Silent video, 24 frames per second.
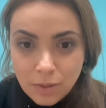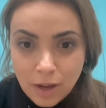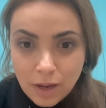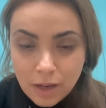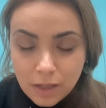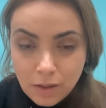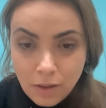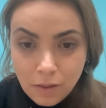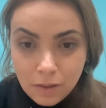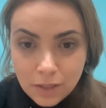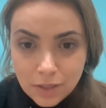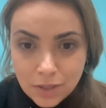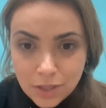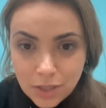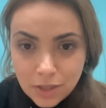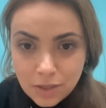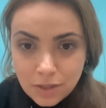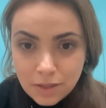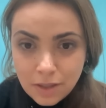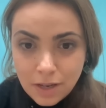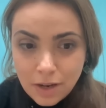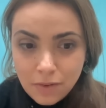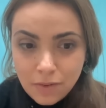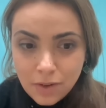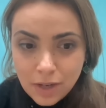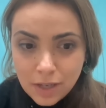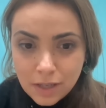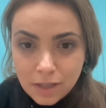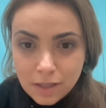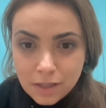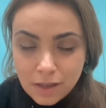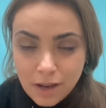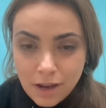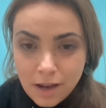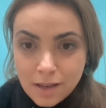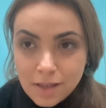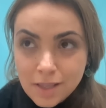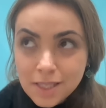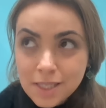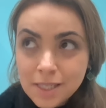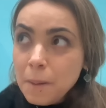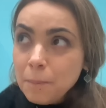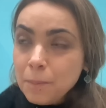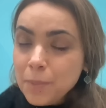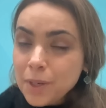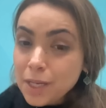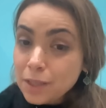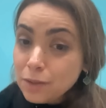acknowledge and recognize,
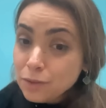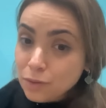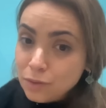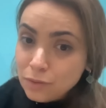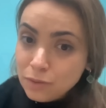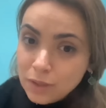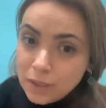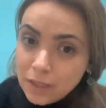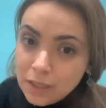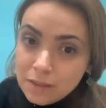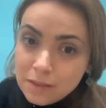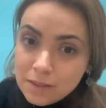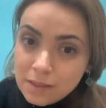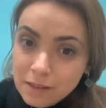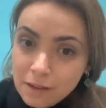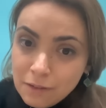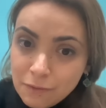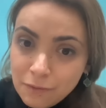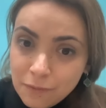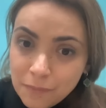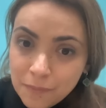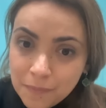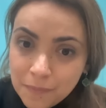but I don't think it's enough.